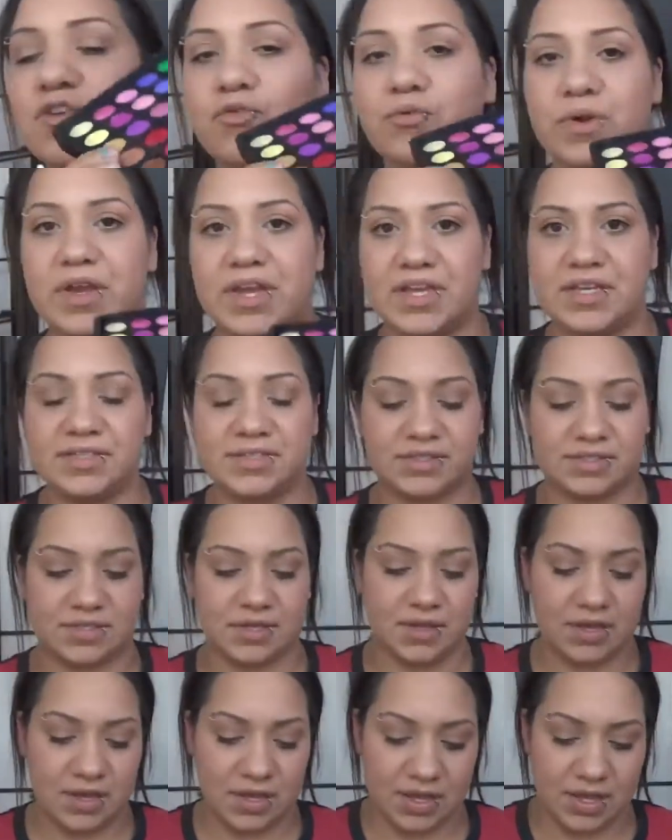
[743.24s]
crease.
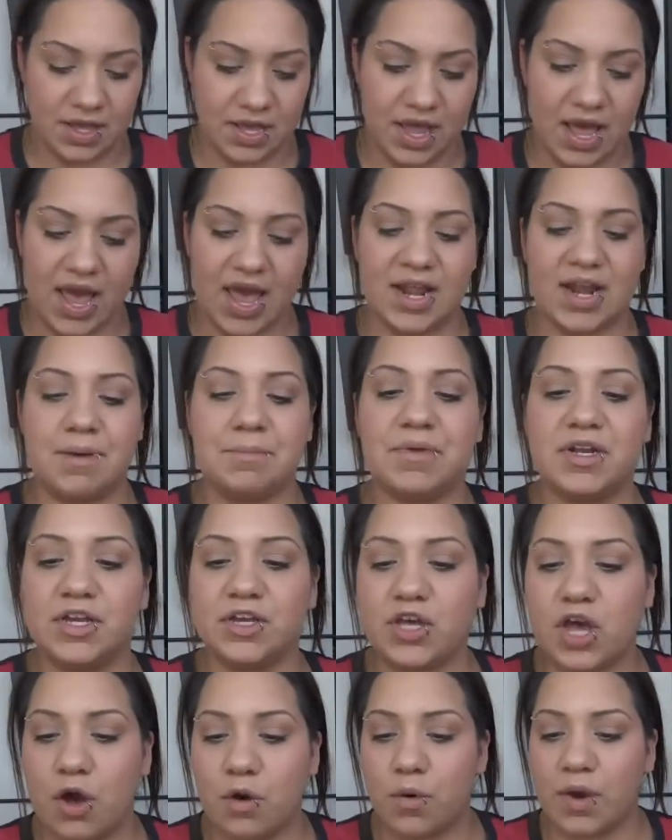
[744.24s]
And I'm going
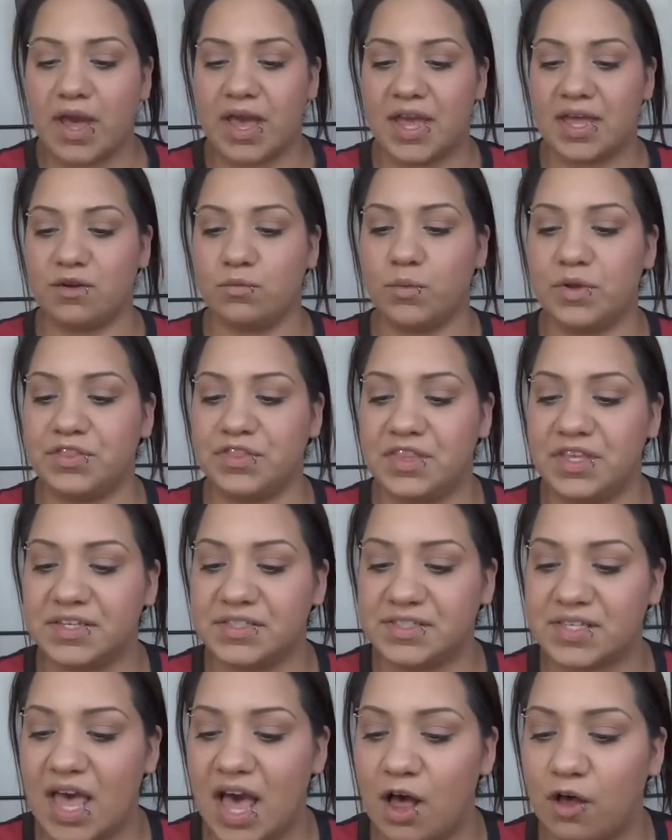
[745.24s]
to go in with
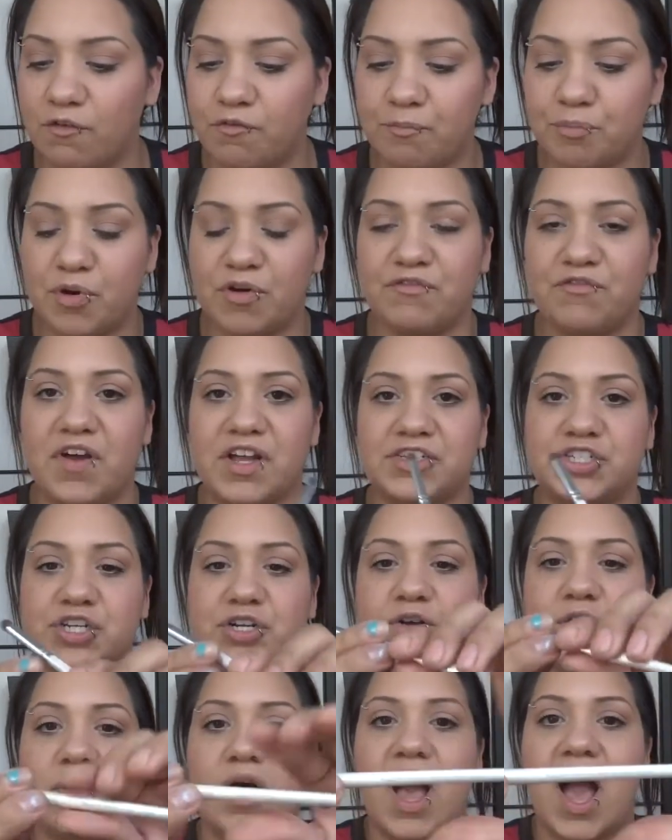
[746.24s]
this e.l.f.
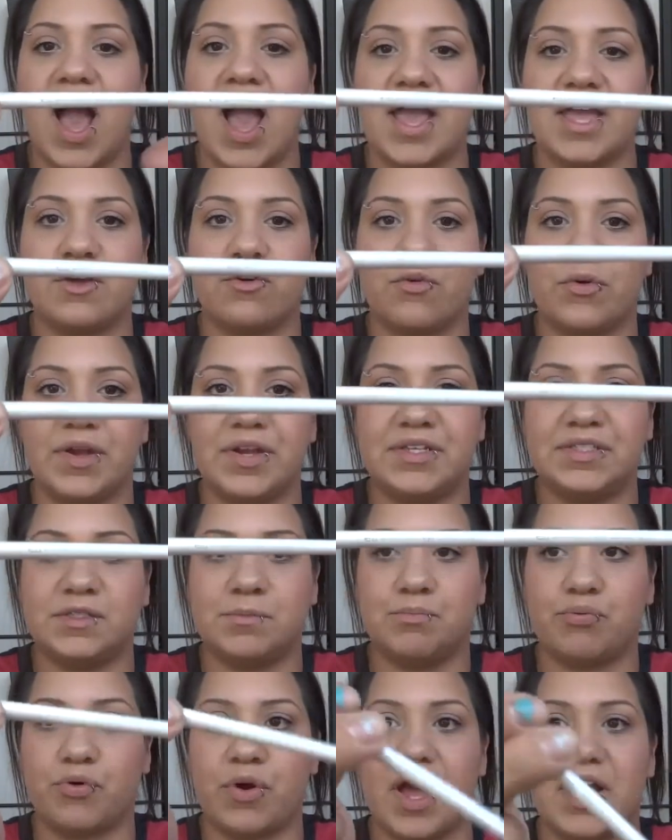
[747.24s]
Professional Eye Crease
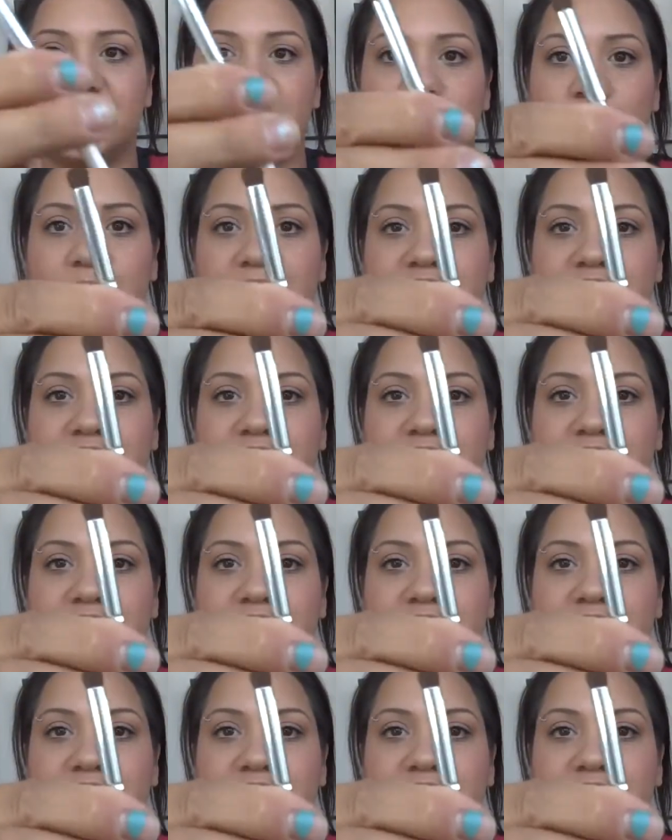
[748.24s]
brush,